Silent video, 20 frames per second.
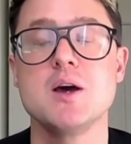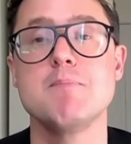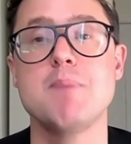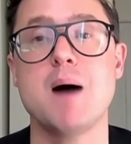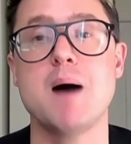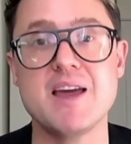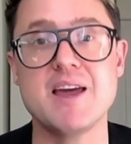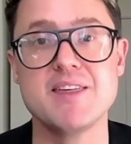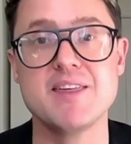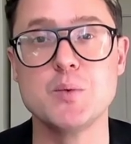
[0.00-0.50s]

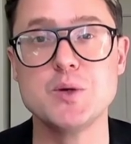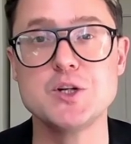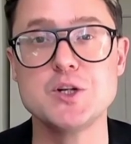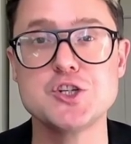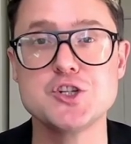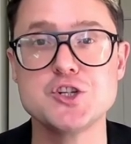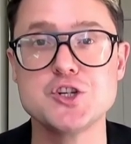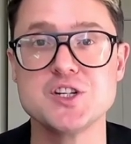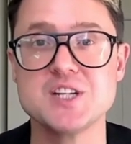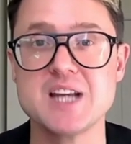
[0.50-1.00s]
But I think we
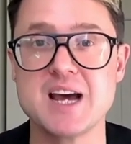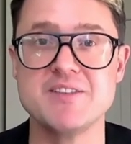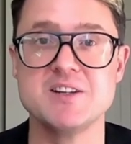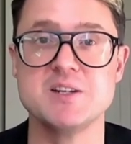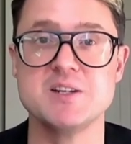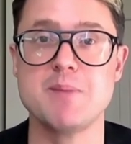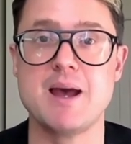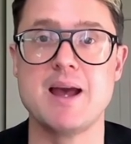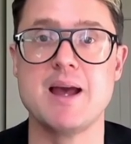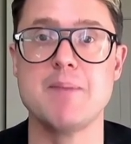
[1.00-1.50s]
should have a
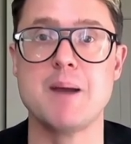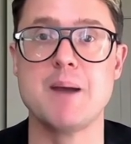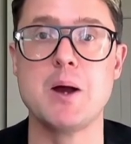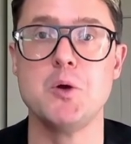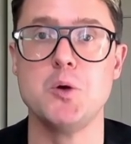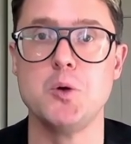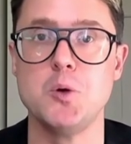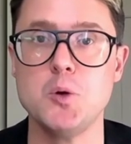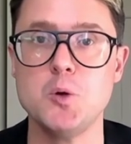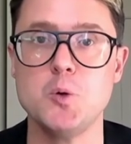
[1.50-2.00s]
debate
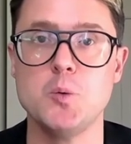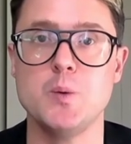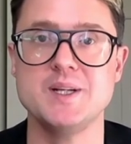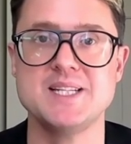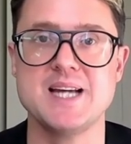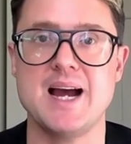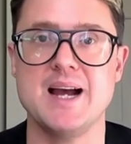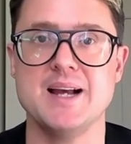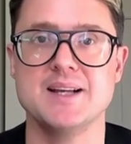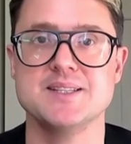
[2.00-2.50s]
about who we're
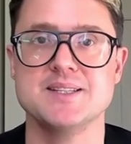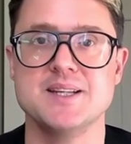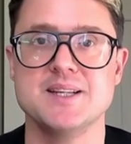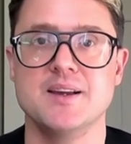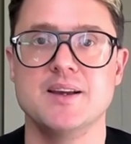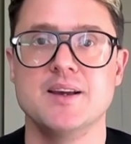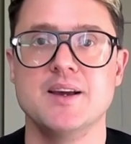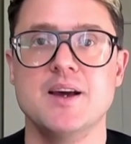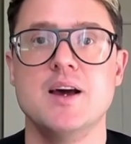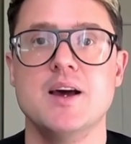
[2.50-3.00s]

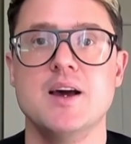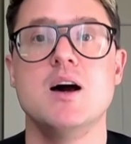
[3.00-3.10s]
taxing.